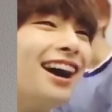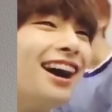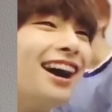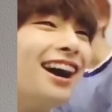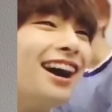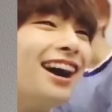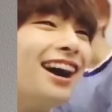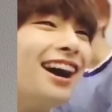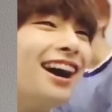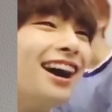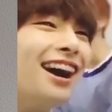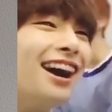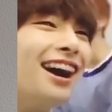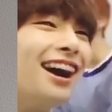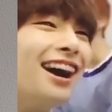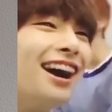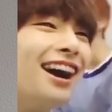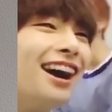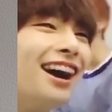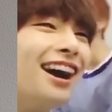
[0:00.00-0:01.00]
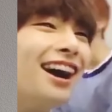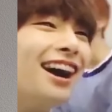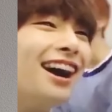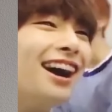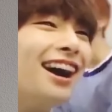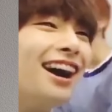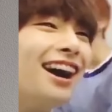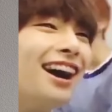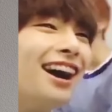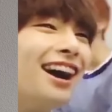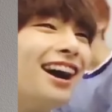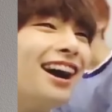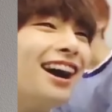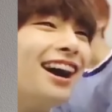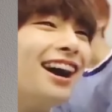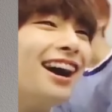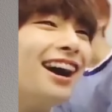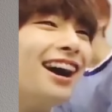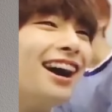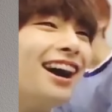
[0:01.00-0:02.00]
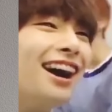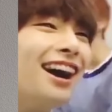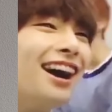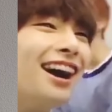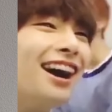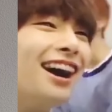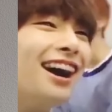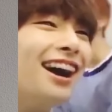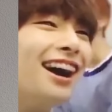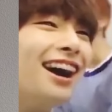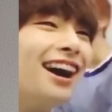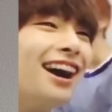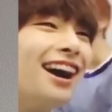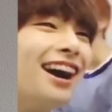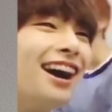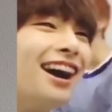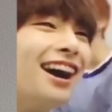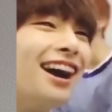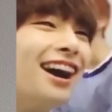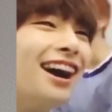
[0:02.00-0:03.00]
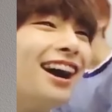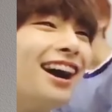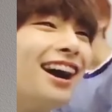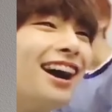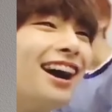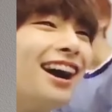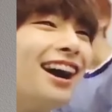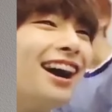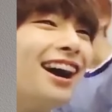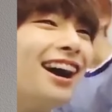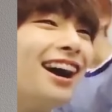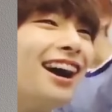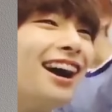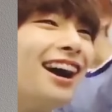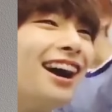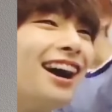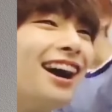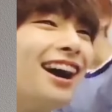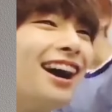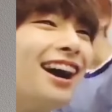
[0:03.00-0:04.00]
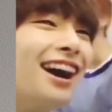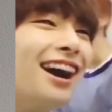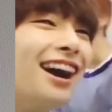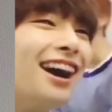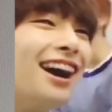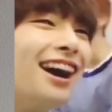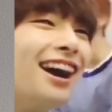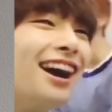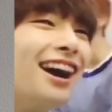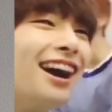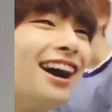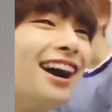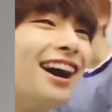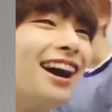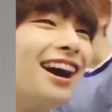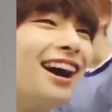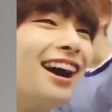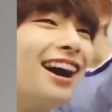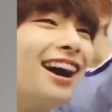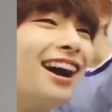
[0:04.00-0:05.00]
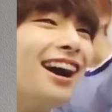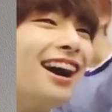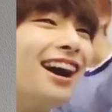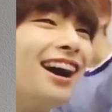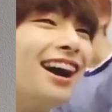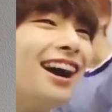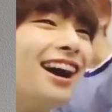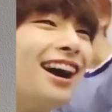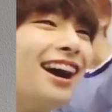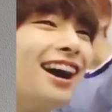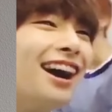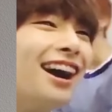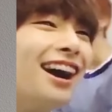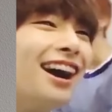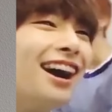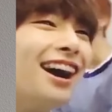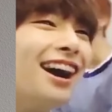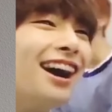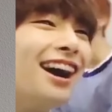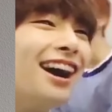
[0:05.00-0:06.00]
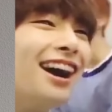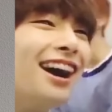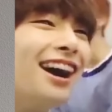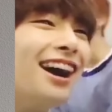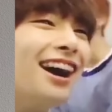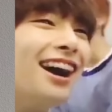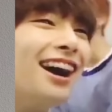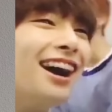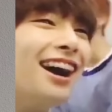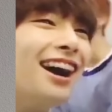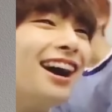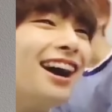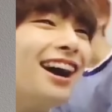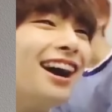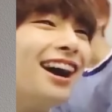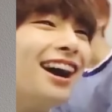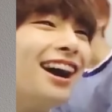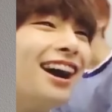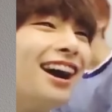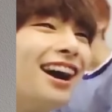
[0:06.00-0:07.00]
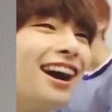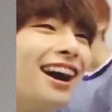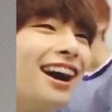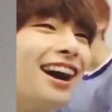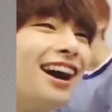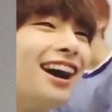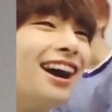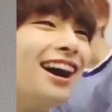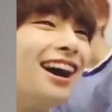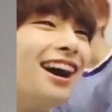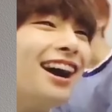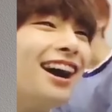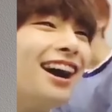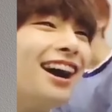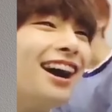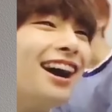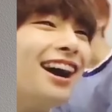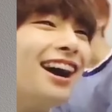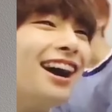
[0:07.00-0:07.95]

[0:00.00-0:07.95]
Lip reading: (silent)